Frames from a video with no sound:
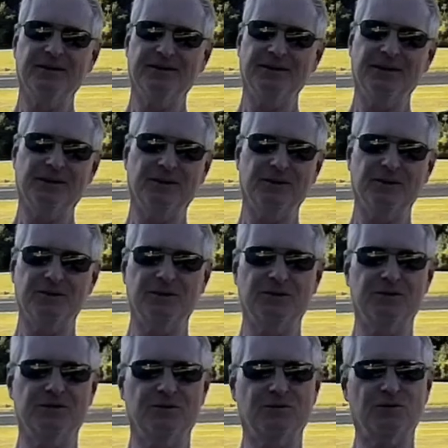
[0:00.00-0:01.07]
then you should
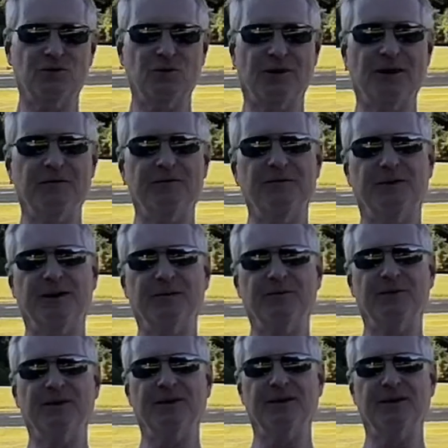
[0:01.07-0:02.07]
try to find one,